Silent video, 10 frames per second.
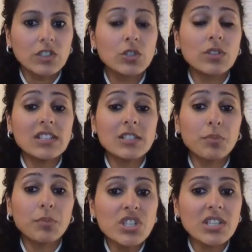You need to
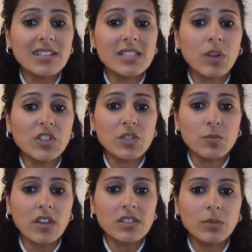push it as much as
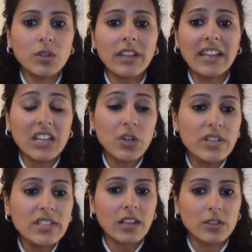possible and
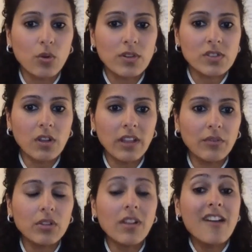increase that cortisol
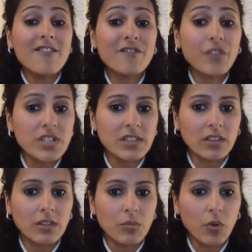level first thing
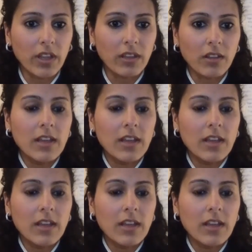in the morning.